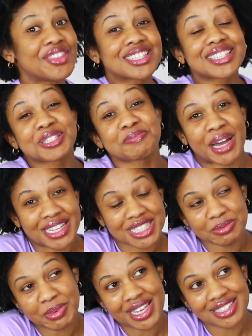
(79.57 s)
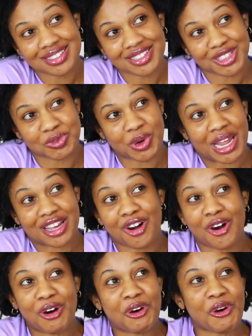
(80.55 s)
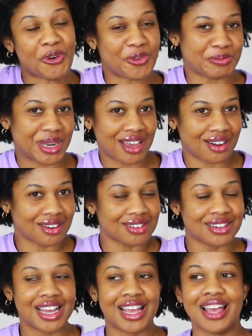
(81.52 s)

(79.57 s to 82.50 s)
this is my space. This is what I call home now.